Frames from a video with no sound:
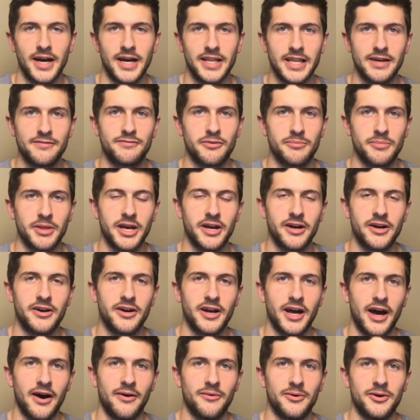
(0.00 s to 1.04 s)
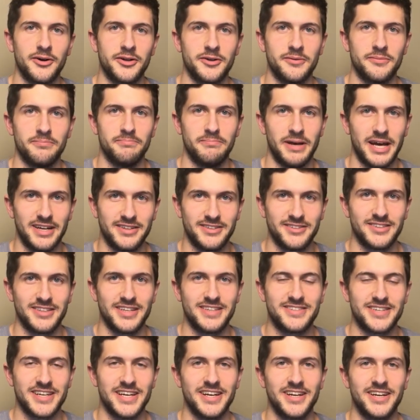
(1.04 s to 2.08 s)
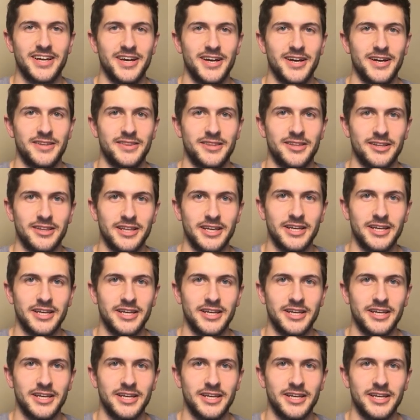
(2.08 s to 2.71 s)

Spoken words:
then from there, I would manually take the league